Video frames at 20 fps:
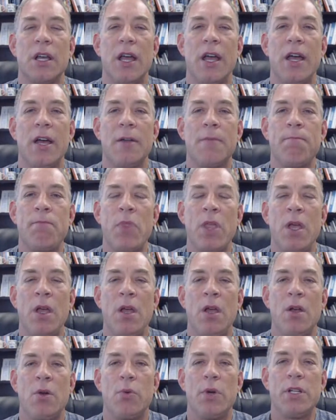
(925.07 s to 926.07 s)
And
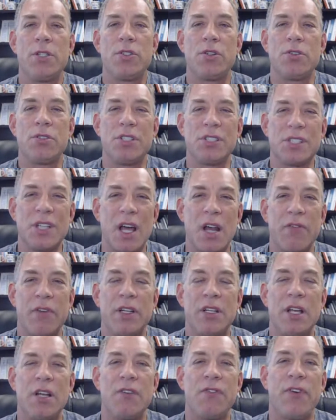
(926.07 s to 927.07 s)
research has kind of
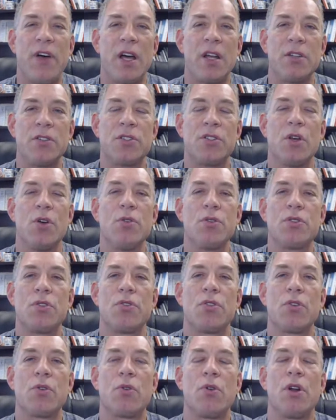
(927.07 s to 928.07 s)
identified as those are
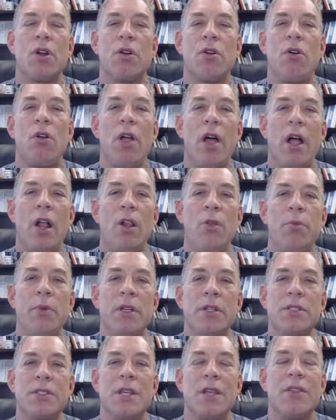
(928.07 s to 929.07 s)
the critical
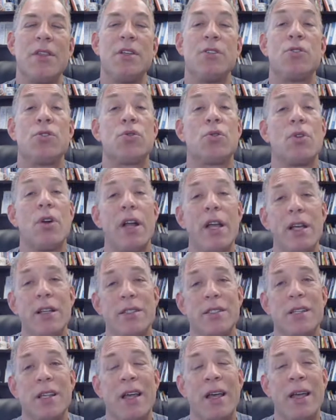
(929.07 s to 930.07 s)
elements that then
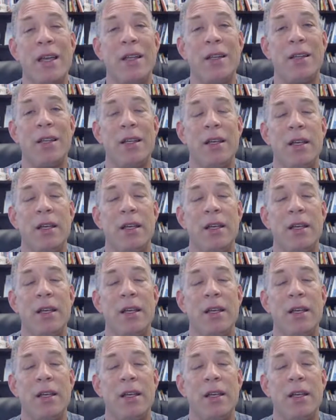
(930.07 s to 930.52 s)
translate